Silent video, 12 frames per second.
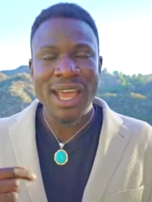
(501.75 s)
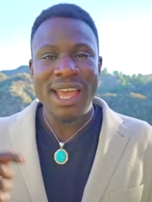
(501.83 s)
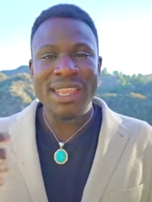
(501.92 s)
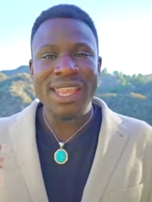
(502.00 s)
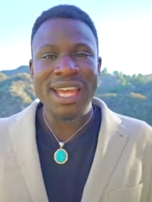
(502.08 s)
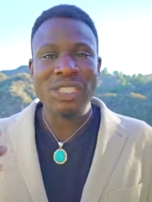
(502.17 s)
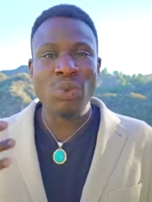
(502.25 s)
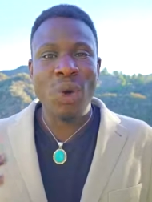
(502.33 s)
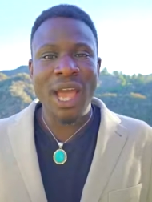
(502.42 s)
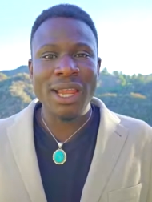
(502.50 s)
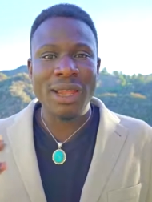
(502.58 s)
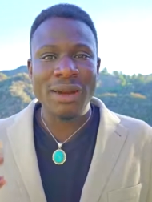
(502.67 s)
And that's
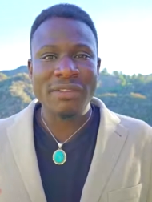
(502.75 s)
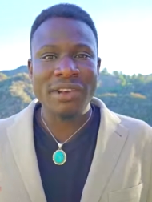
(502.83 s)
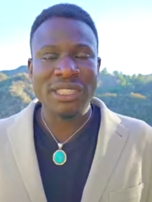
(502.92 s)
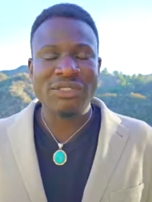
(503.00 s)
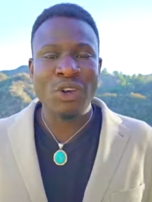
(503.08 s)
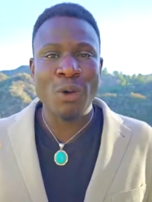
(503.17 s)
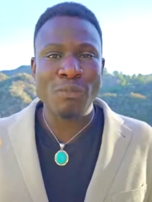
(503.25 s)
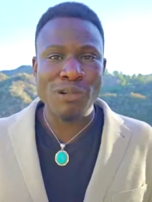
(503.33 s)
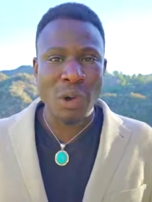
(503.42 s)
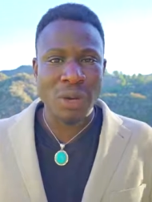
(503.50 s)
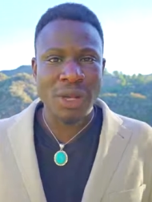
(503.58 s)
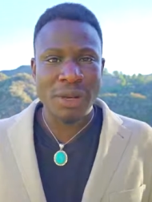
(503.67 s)
why a lot of us feel
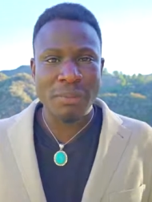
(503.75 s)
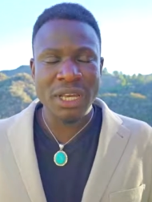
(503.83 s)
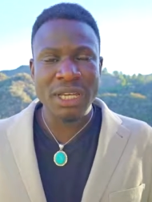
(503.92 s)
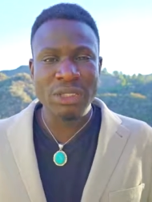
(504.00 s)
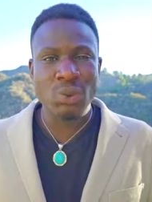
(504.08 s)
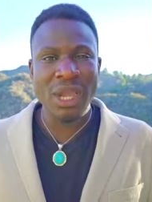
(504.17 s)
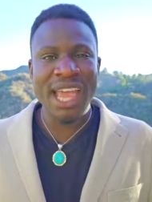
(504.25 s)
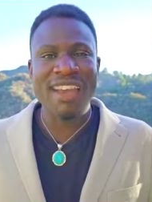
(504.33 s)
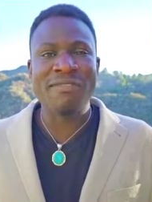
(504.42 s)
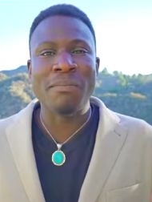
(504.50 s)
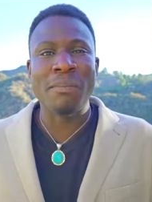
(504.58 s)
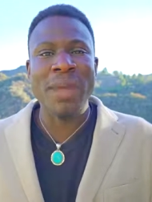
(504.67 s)
broken, because we
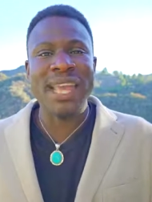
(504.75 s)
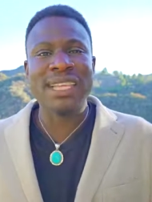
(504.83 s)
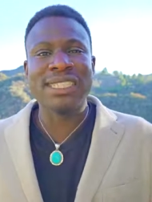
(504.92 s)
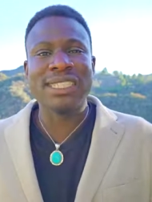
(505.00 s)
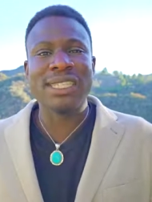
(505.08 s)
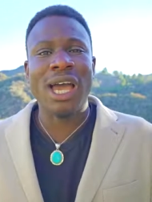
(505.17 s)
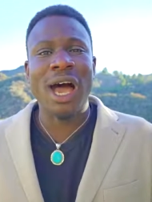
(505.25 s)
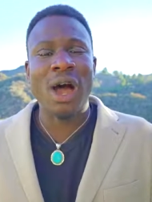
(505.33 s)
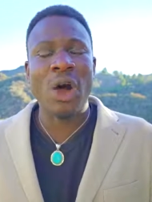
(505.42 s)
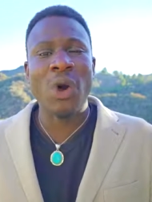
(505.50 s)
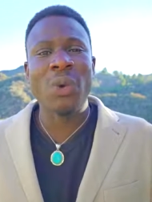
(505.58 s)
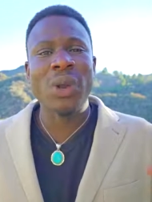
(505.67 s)
have based our
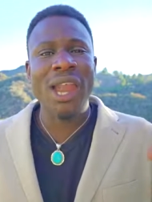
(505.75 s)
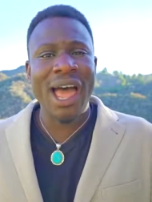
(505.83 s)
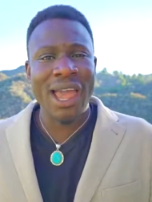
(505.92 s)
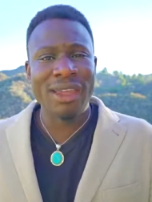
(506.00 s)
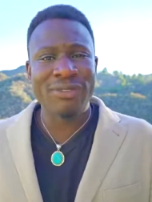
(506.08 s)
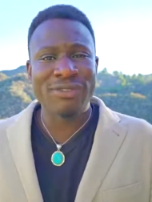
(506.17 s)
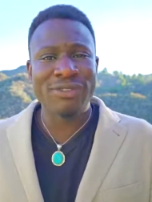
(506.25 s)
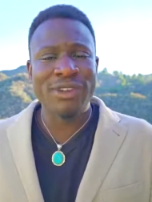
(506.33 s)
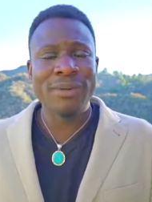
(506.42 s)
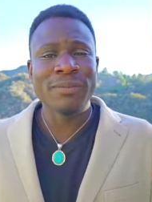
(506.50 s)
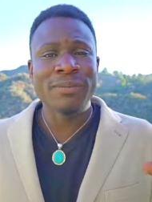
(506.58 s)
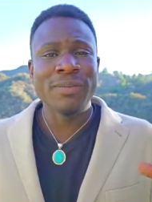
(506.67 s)
whole life
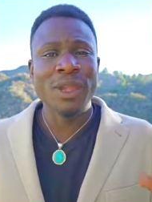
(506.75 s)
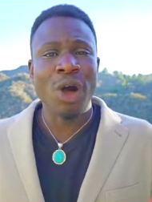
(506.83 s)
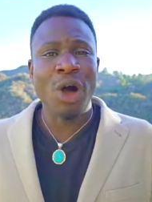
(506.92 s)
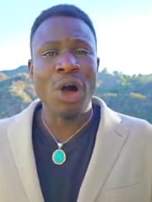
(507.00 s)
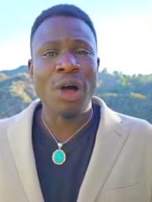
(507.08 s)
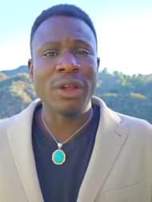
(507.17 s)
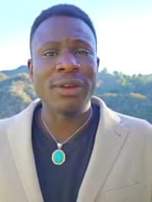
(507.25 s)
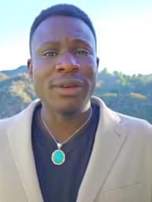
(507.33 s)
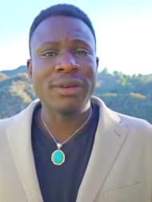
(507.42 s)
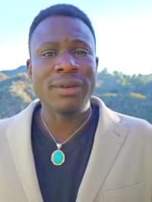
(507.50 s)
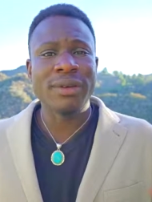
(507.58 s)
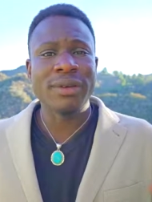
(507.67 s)

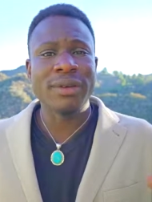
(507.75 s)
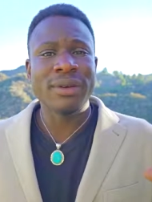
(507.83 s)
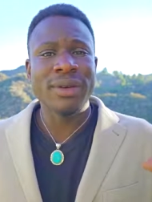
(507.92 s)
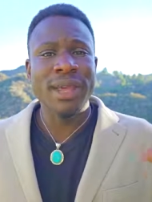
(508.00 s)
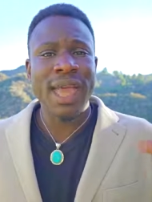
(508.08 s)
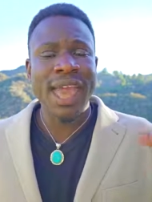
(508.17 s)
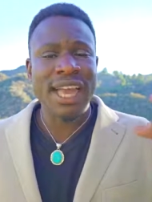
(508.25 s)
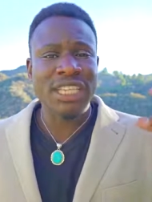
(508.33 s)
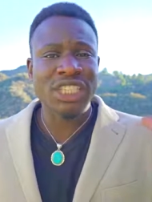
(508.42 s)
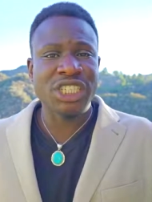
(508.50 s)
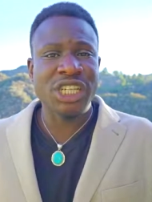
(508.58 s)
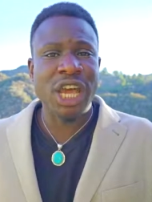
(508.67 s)
on
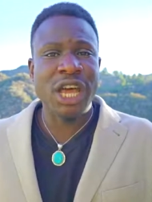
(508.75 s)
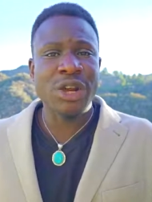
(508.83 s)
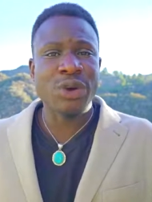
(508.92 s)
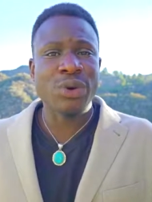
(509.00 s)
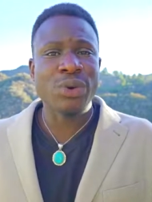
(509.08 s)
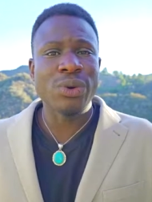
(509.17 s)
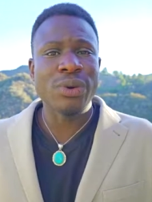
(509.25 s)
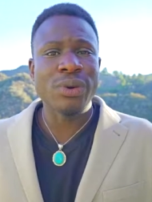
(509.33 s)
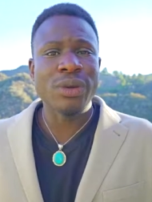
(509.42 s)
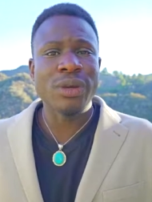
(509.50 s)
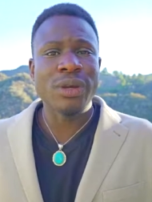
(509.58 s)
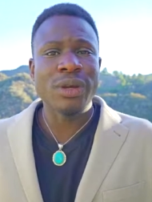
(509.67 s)
external
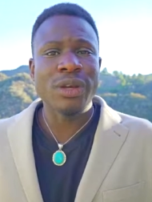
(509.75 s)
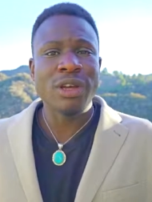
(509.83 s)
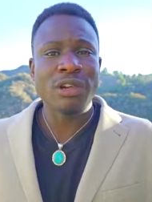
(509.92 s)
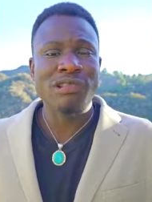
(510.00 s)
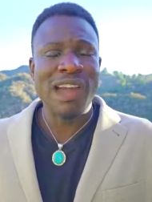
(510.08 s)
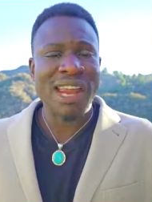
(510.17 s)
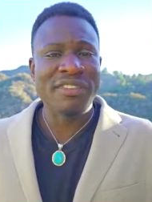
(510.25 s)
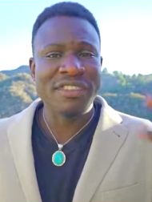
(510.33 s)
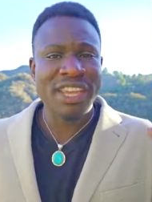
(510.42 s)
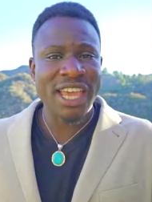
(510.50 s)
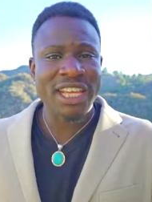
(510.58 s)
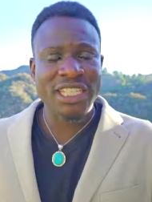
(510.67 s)

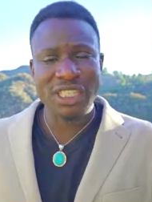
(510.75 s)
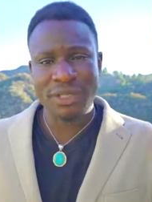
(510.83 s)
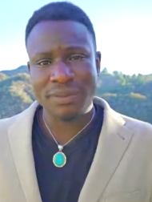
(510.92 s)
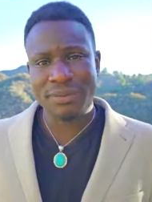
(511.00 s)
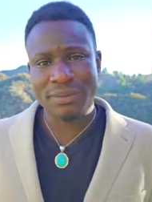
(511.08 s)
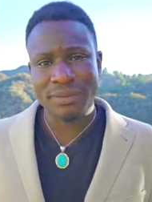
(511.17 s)
gratification.